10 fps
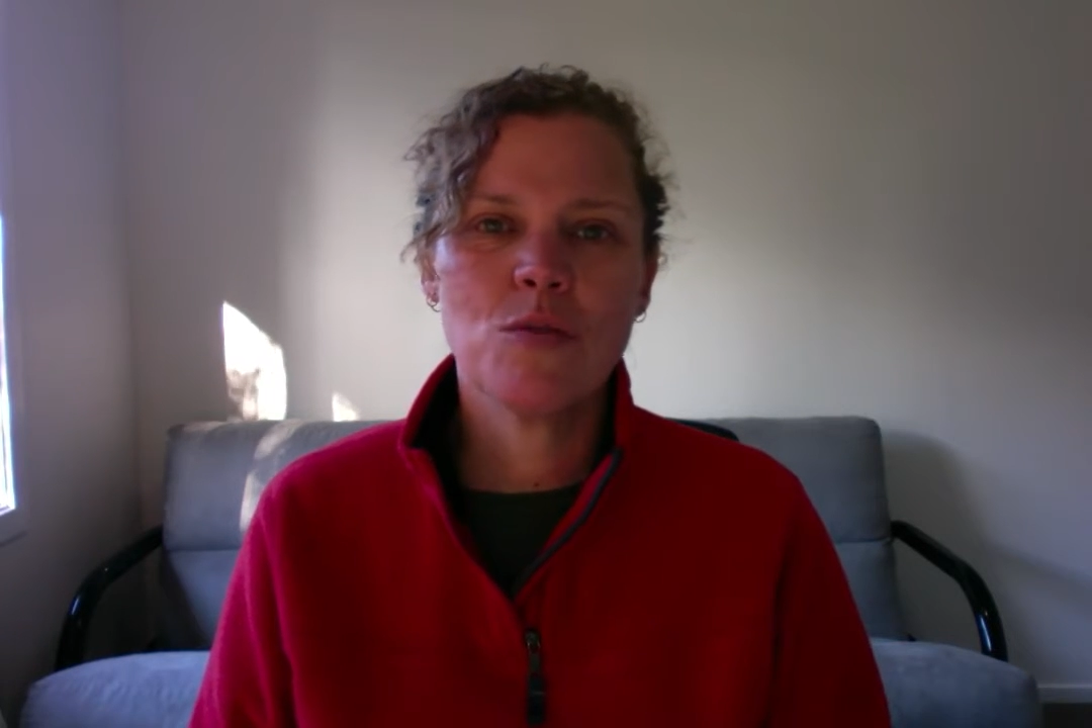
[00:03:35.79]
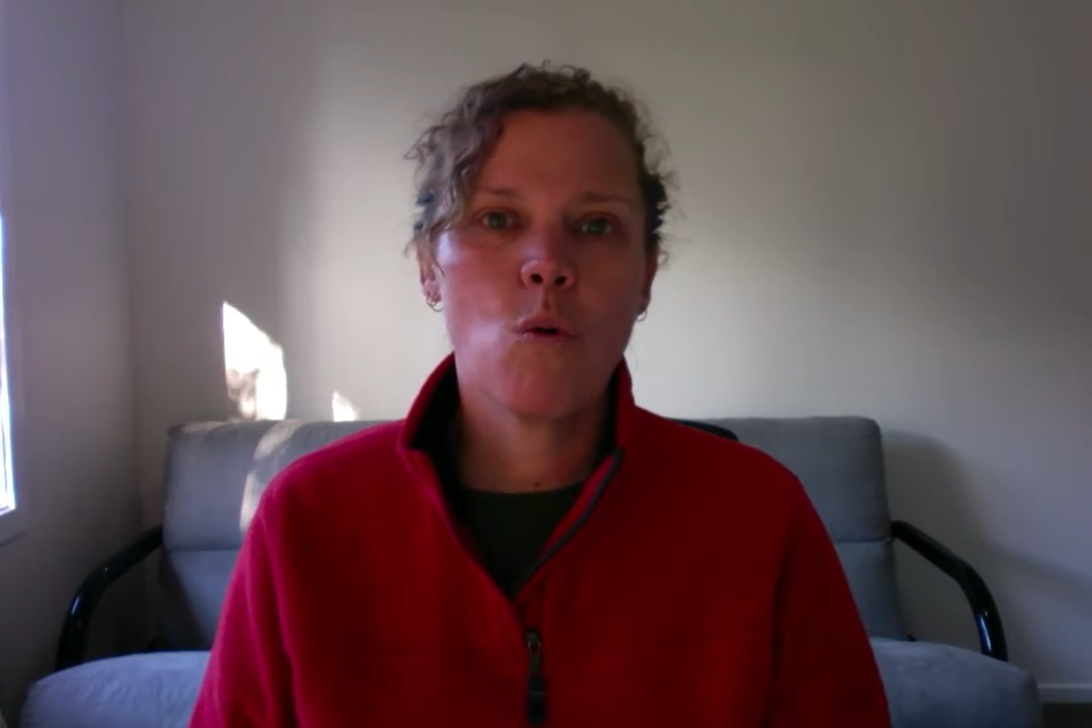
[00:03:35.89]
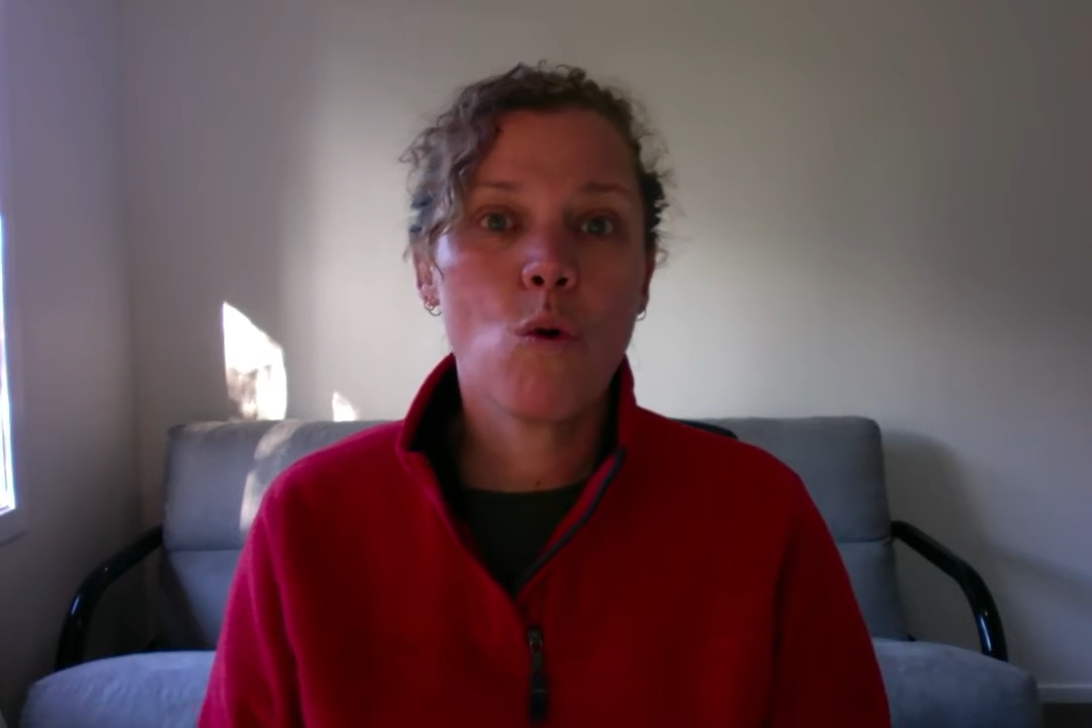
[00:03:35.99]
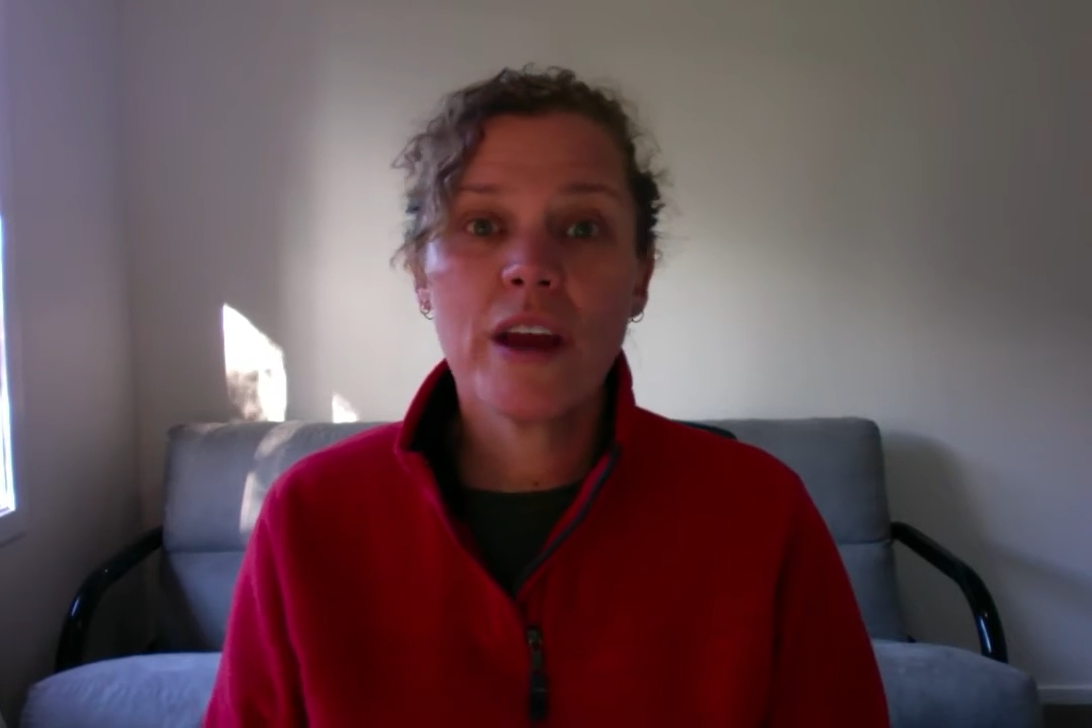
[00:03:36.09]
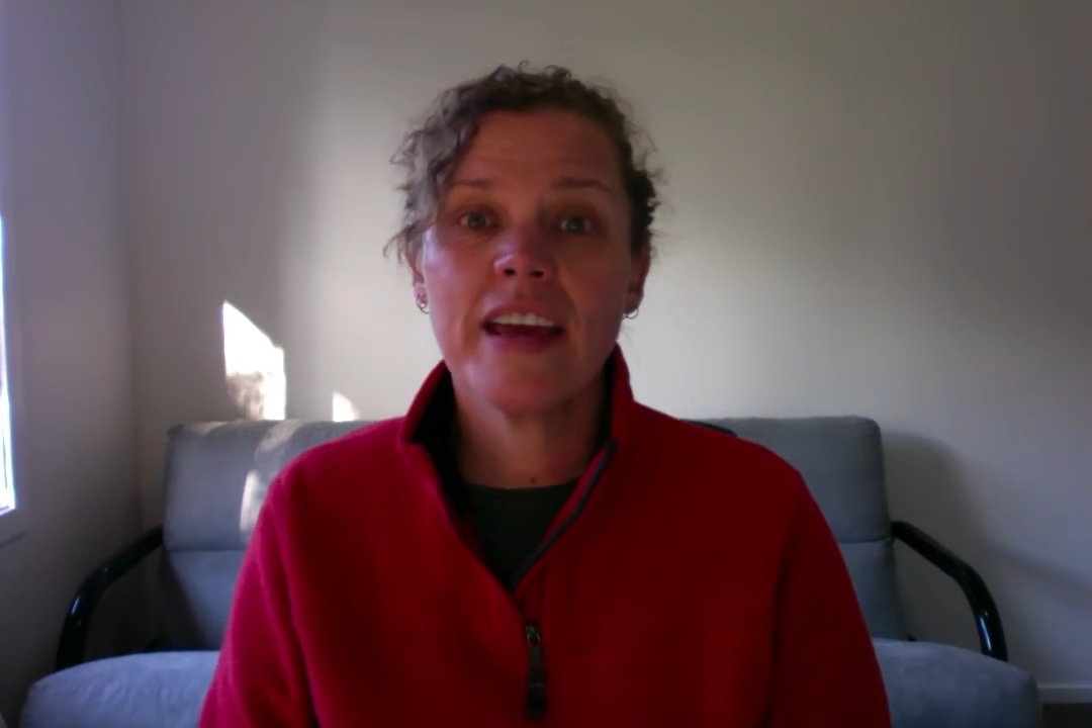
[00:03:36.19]

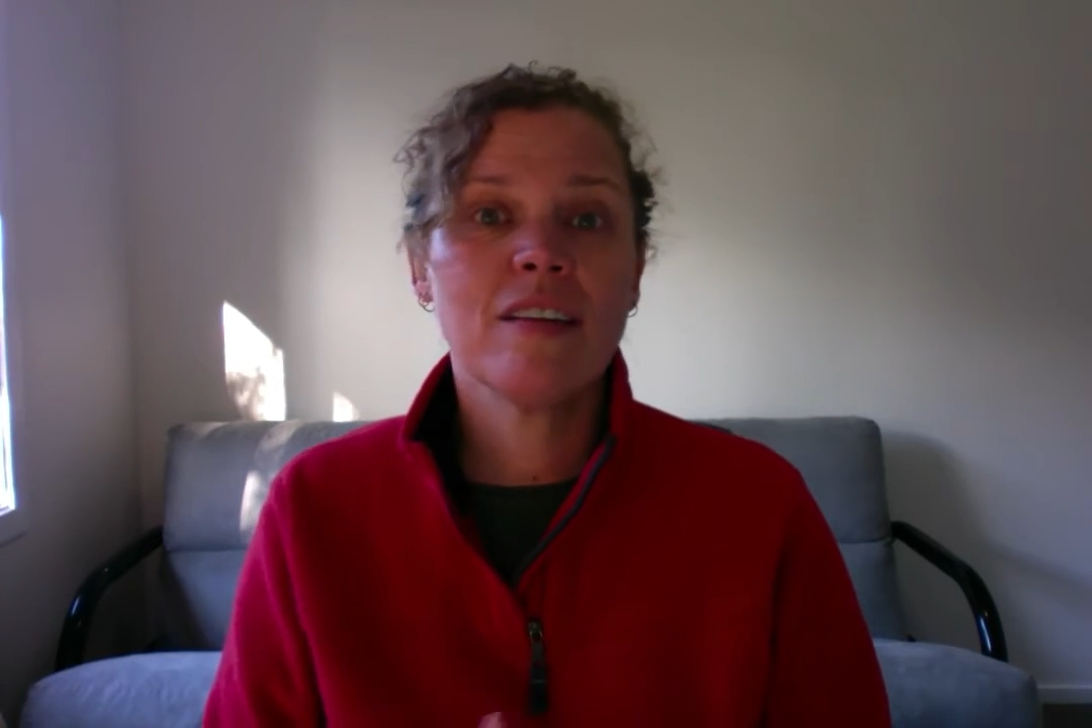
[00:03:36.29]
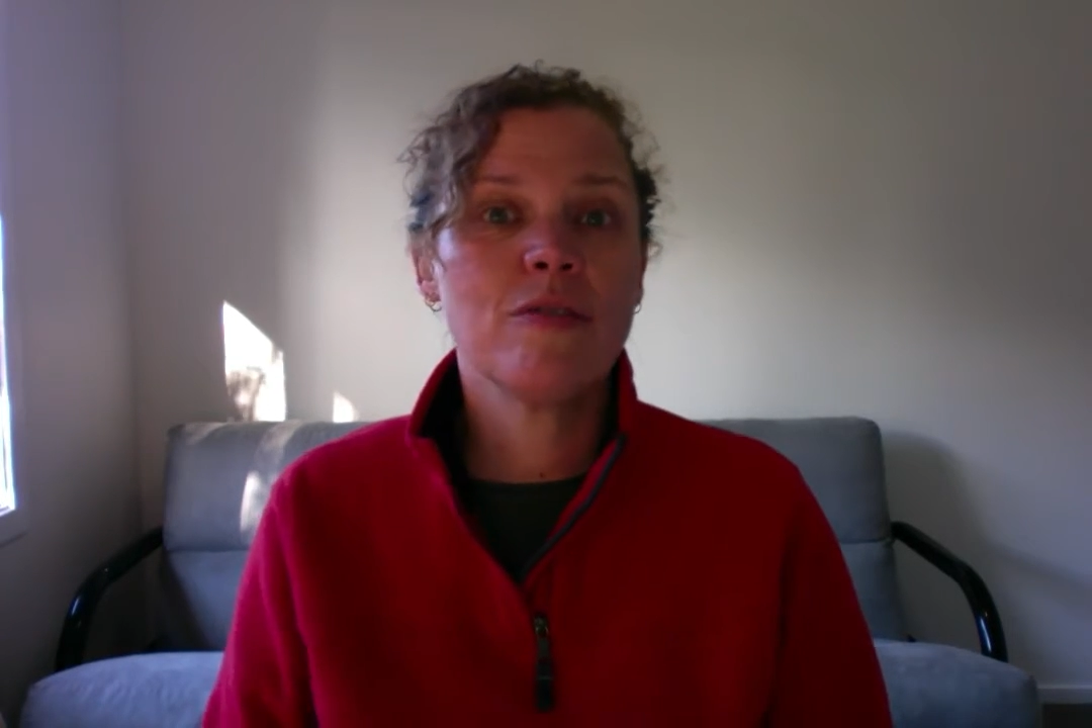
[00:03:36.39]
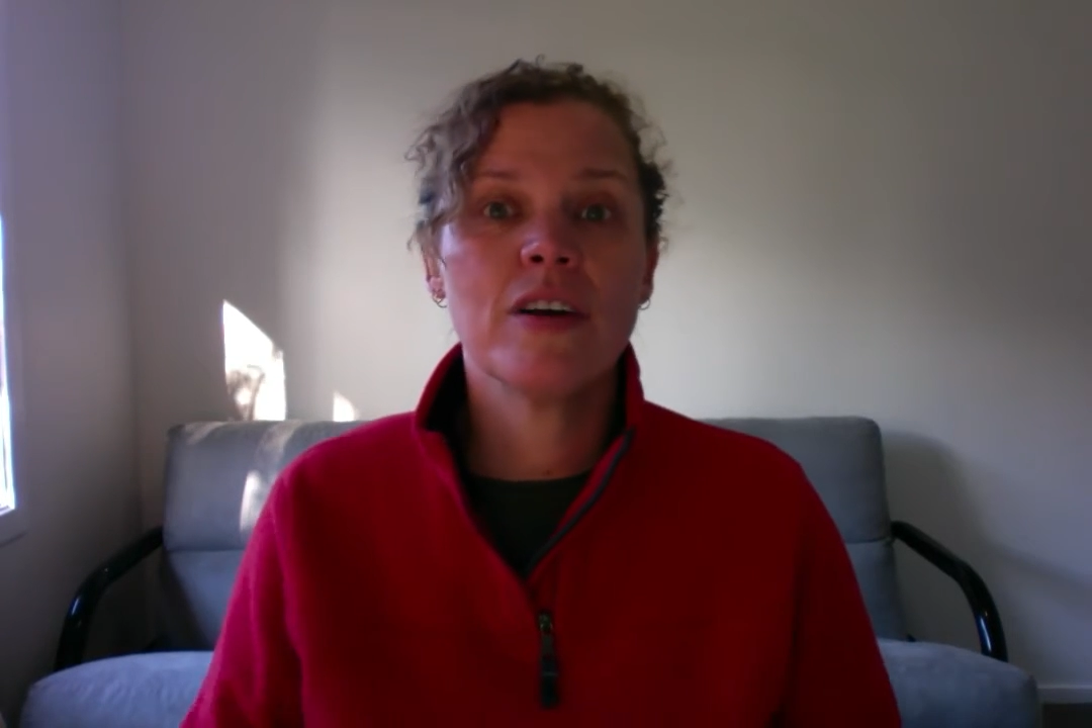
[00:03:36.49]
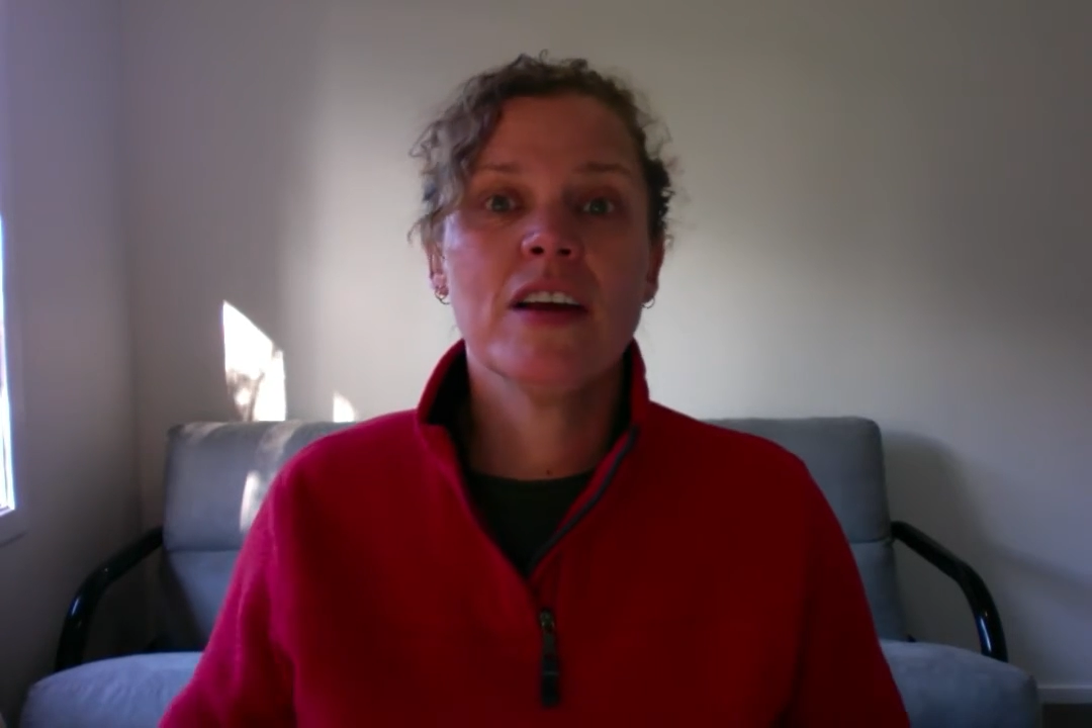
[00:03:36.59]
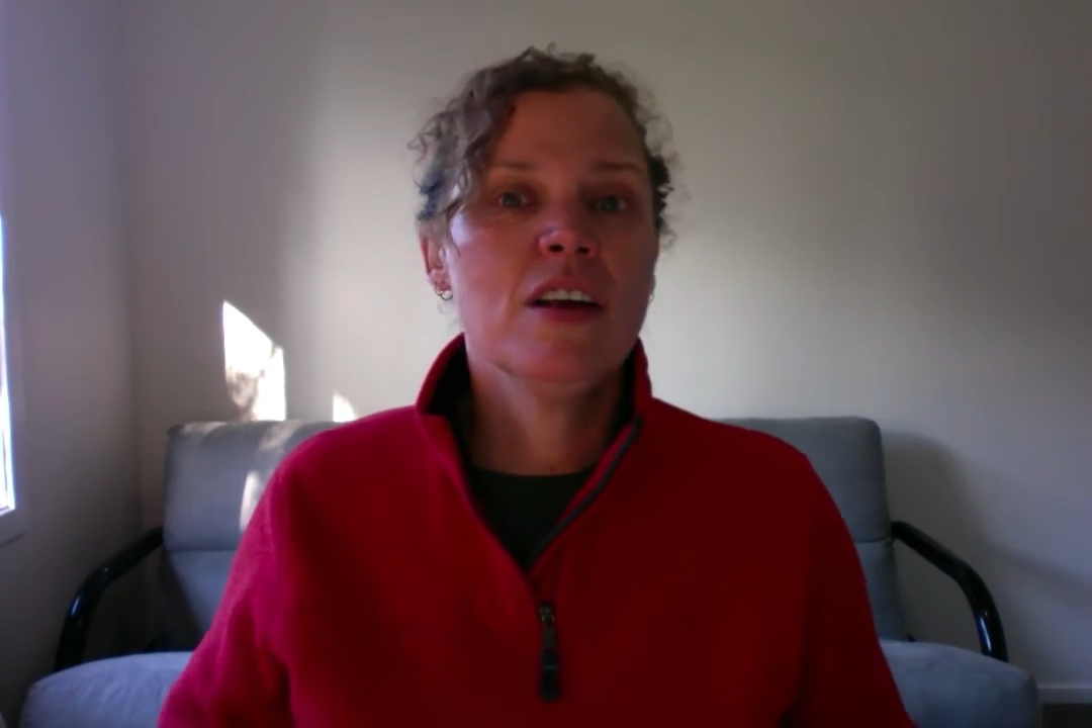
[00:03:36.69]
walking
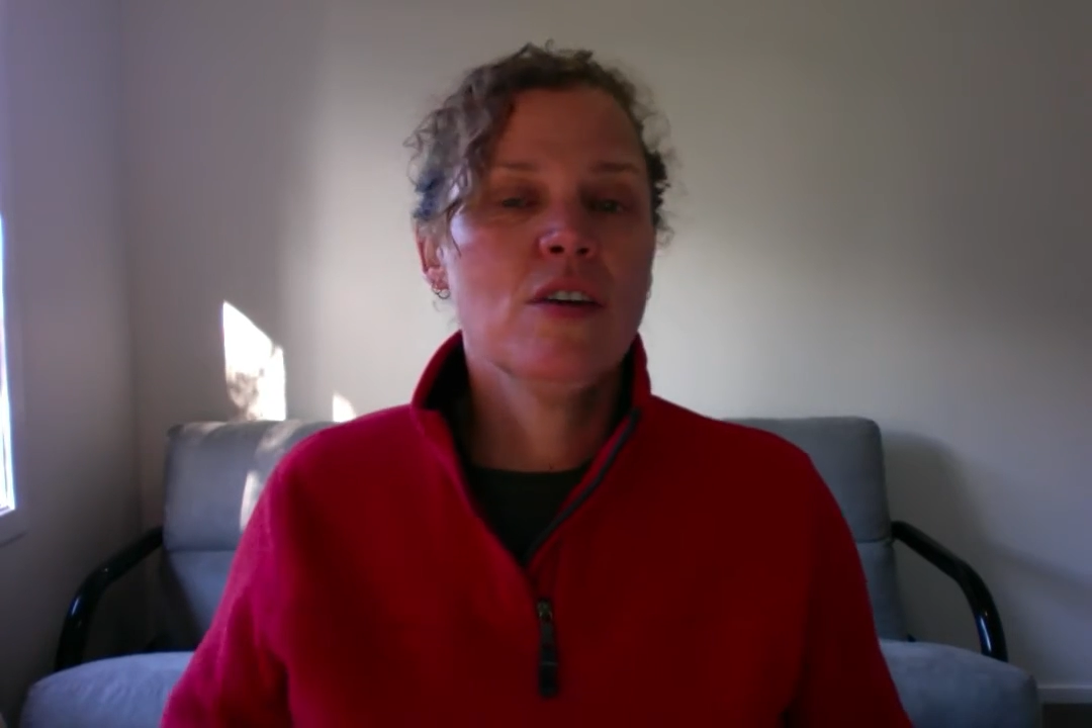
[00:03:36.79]
for